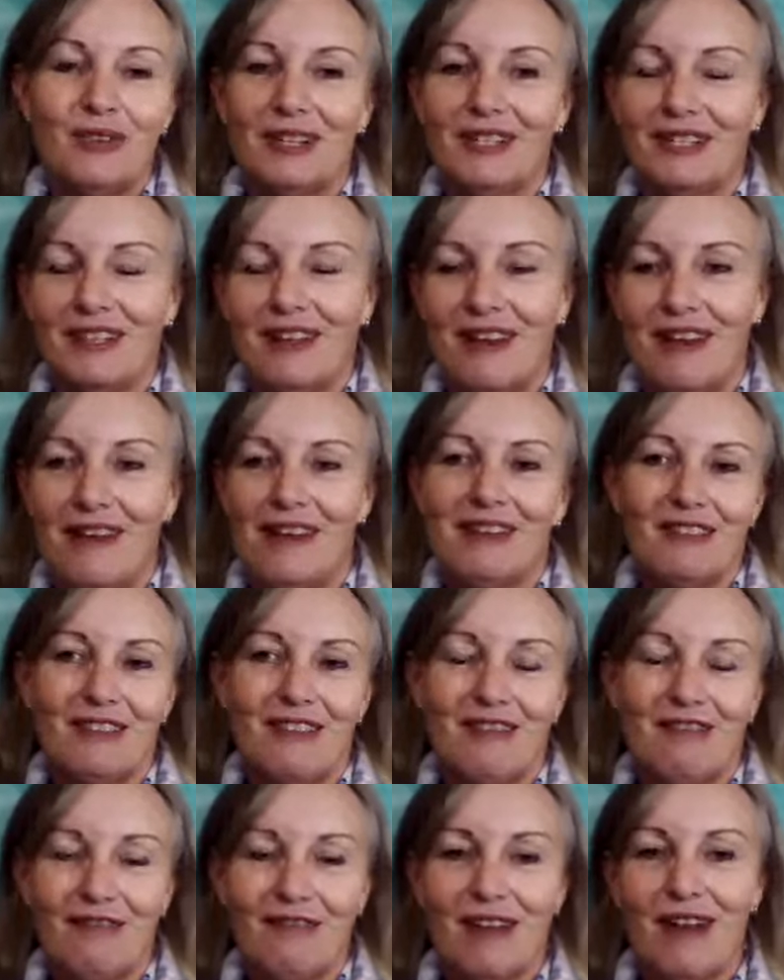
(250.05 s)
It's a nice
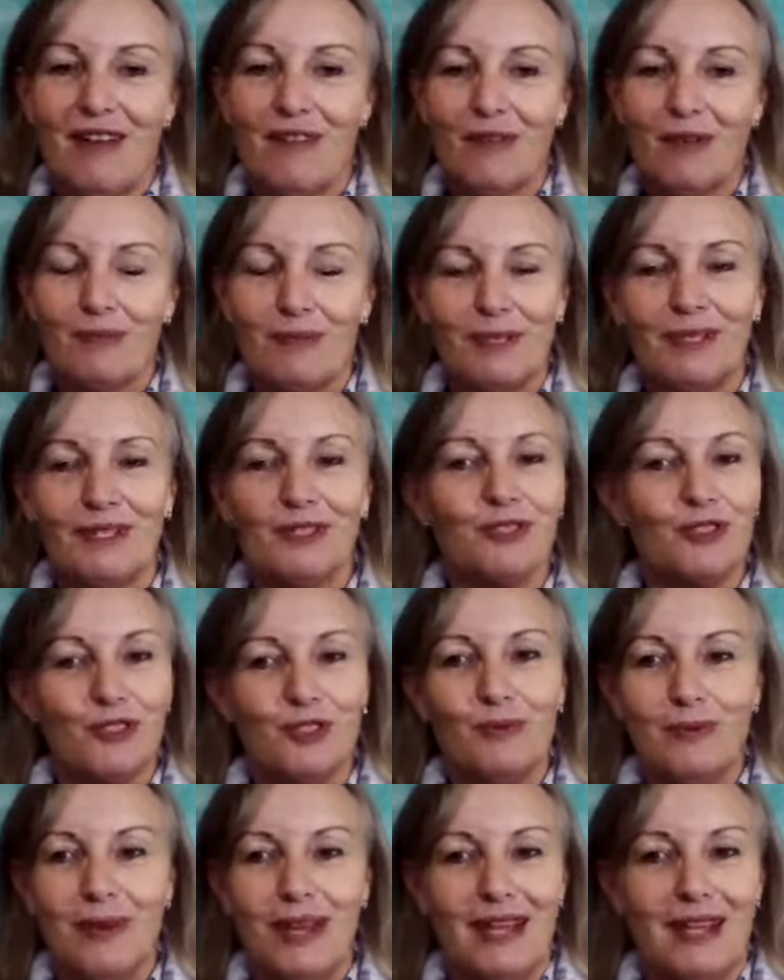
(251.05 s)
300 mm
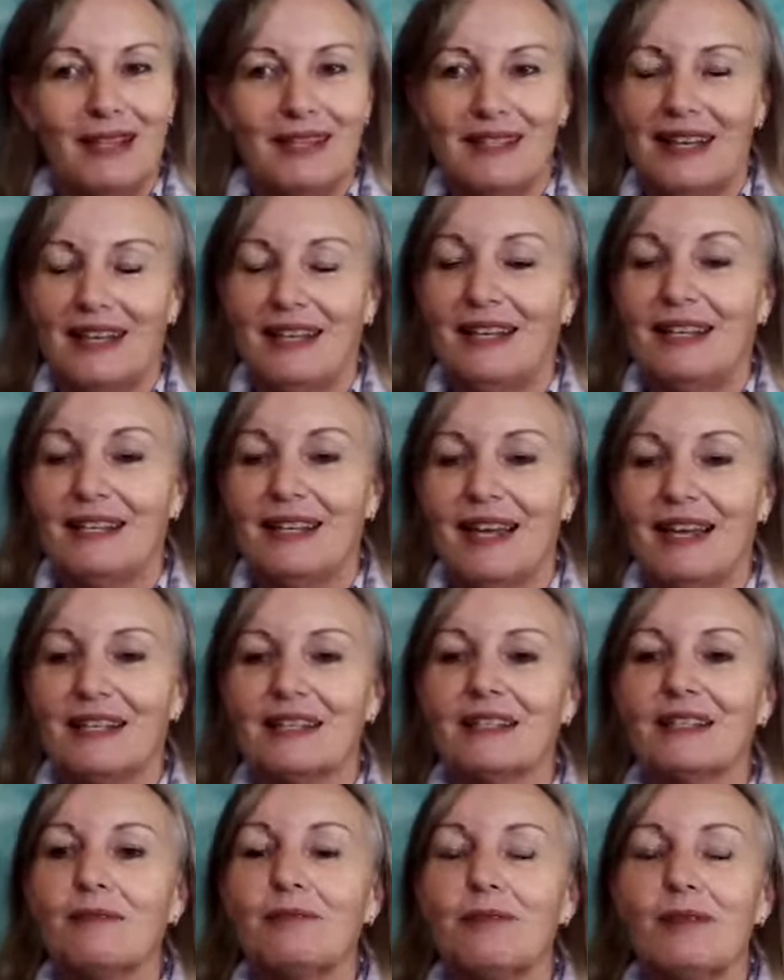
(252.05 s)
zoom lens and it
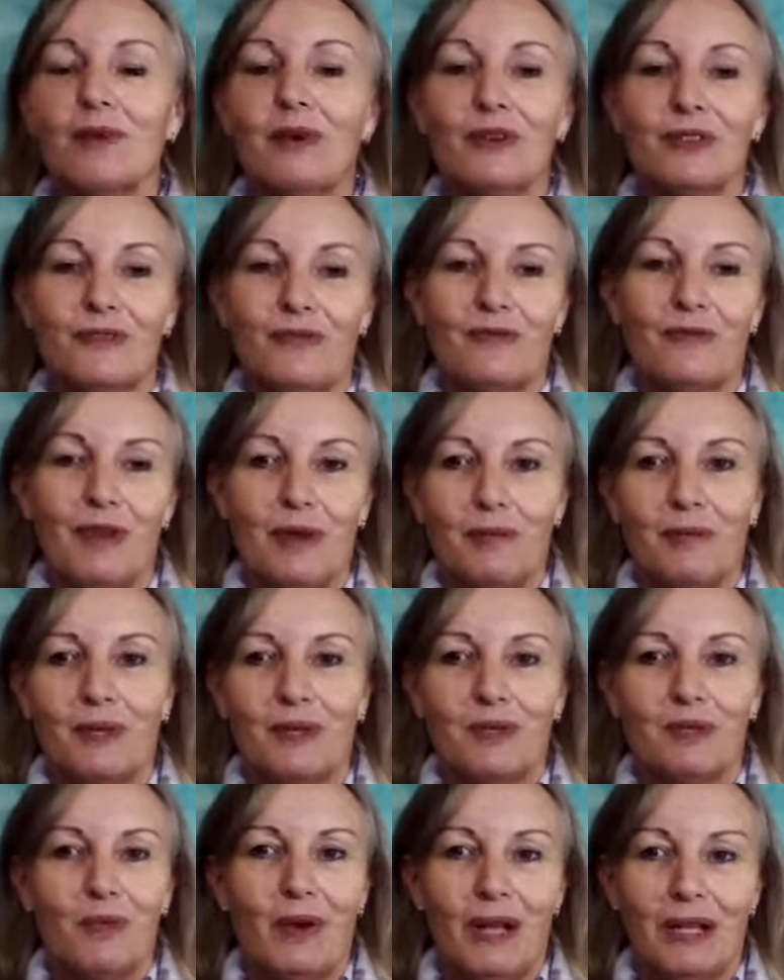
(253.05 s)
takes the most
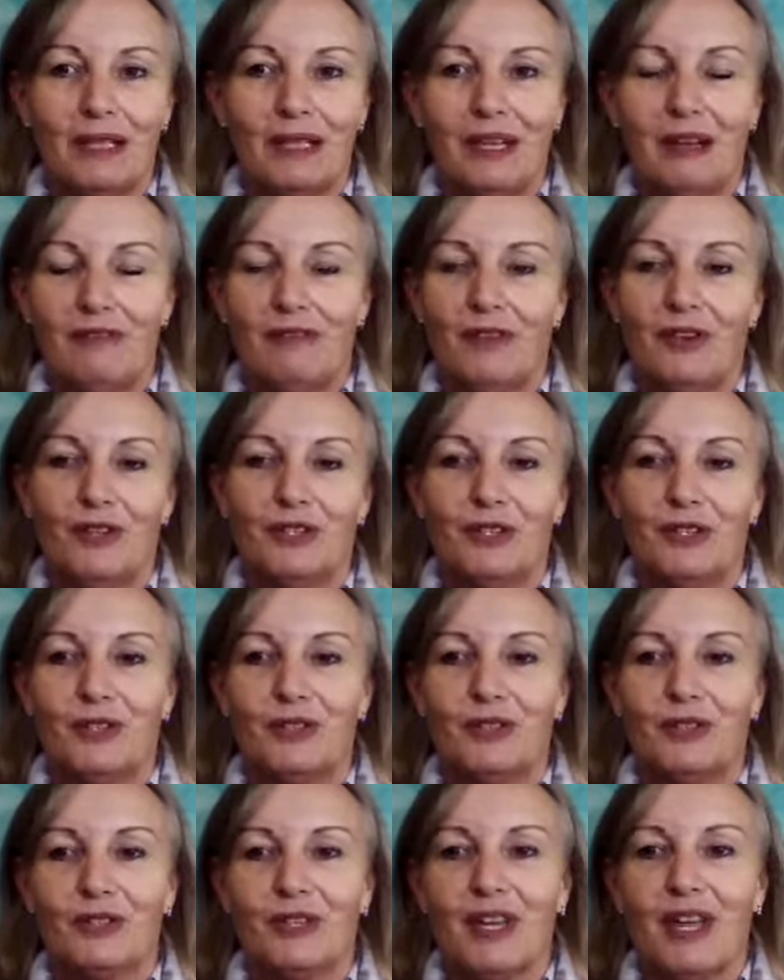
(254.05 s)
fabulous wildlife
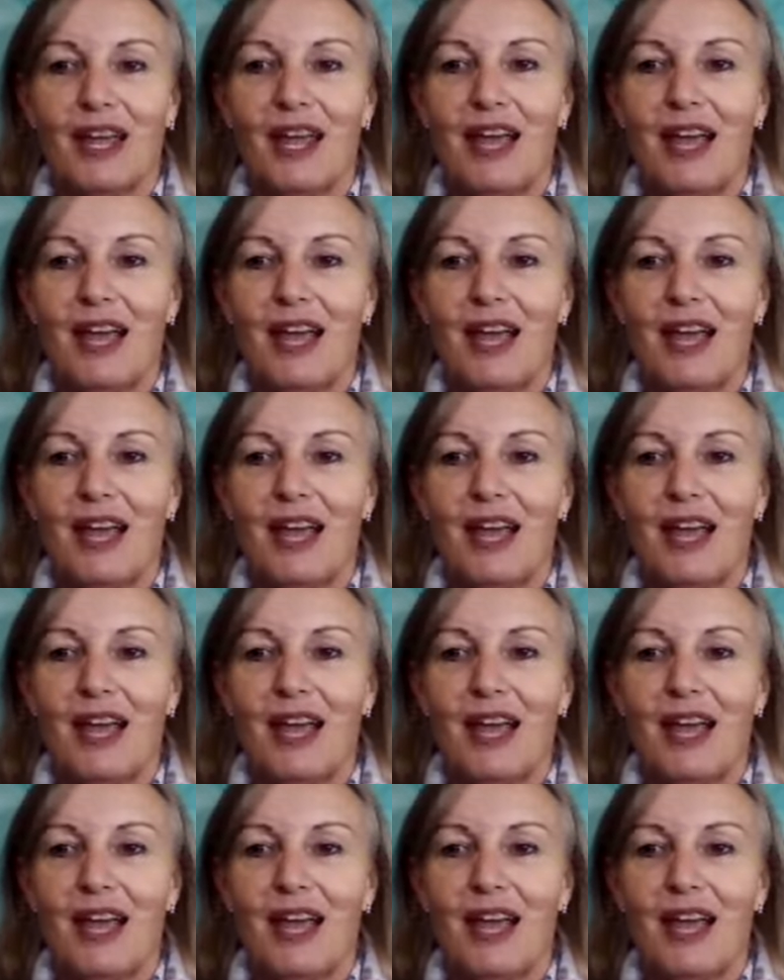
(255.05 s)
photos.